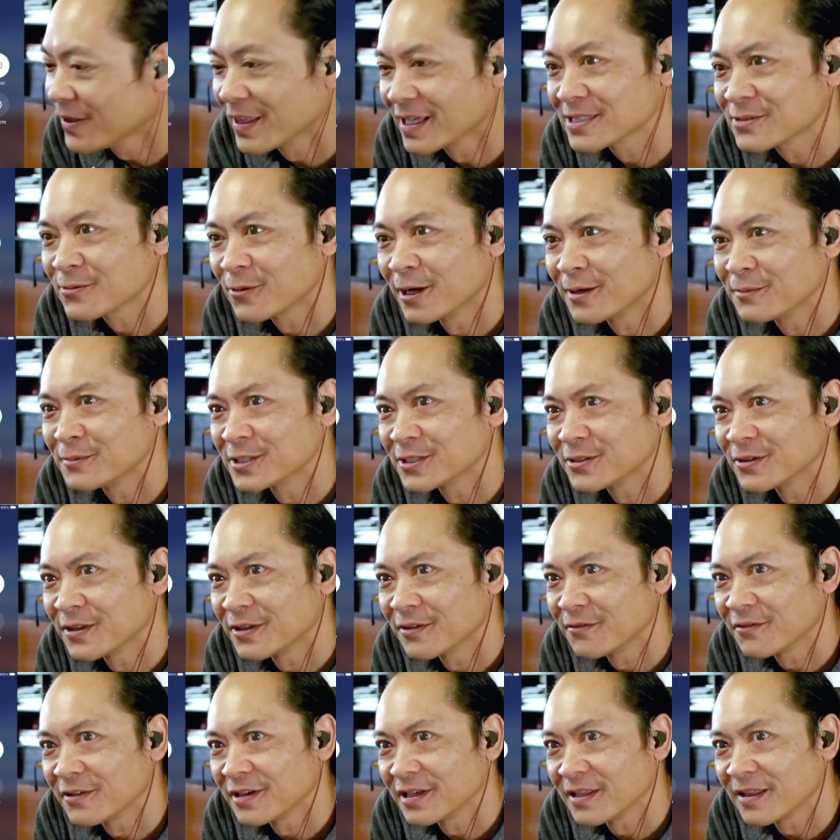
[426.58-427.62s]
That's why I'm doing
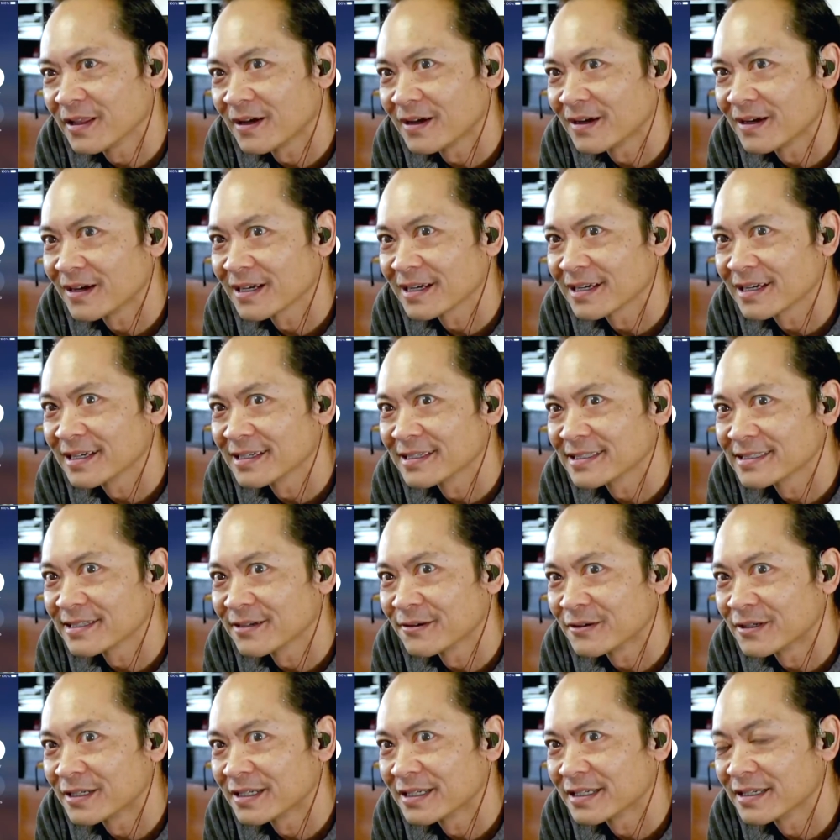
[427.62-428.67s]
the vlog, because I
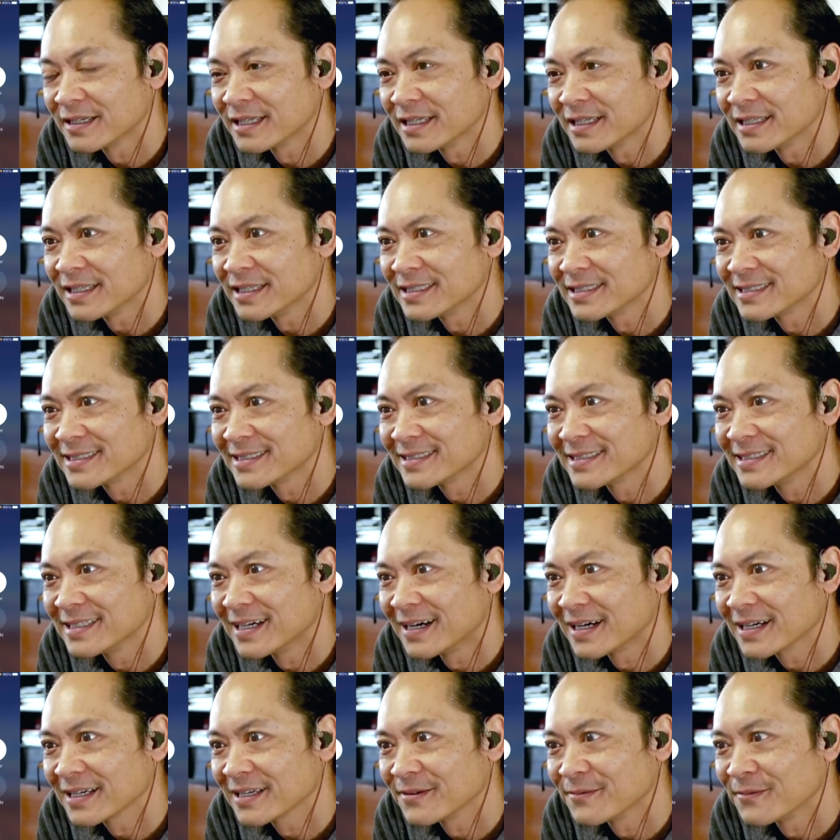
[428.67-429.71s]
want to
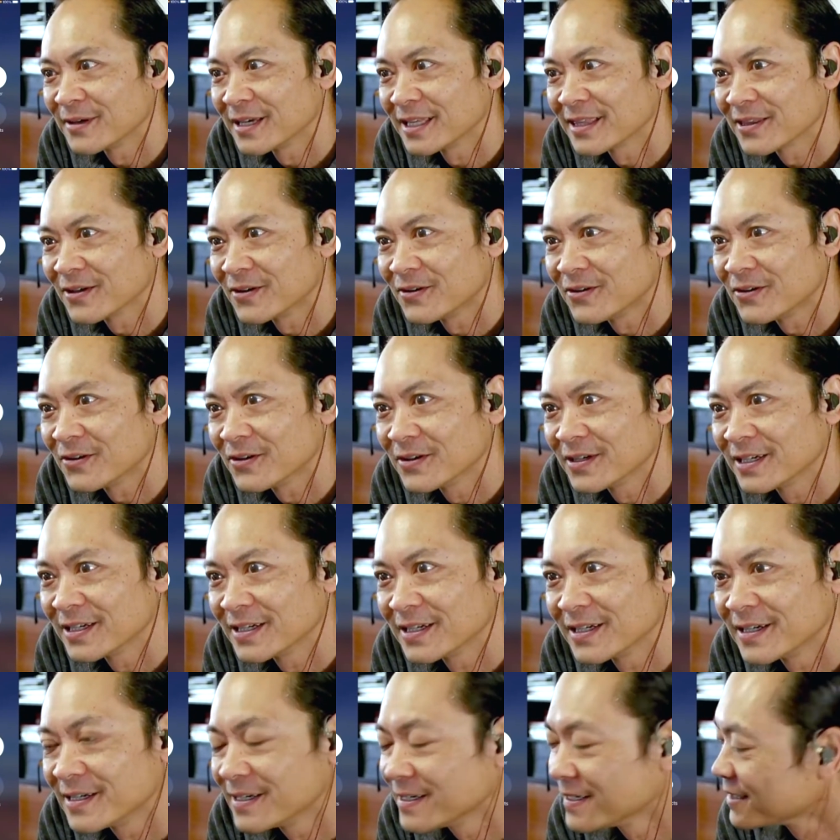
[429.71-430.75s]
document the whole
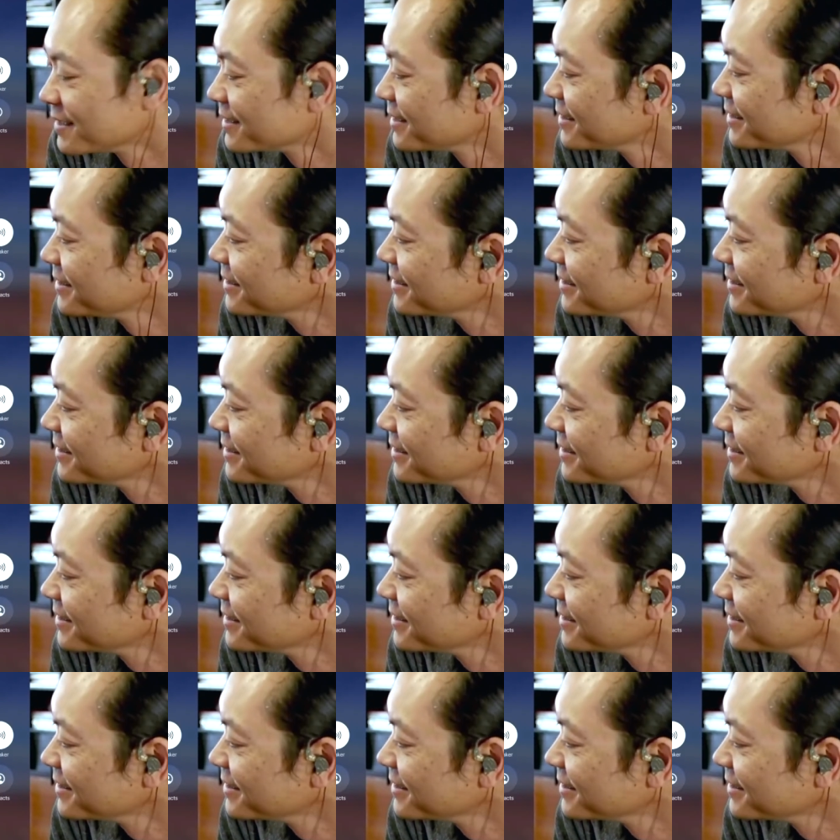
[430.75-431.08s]
year, and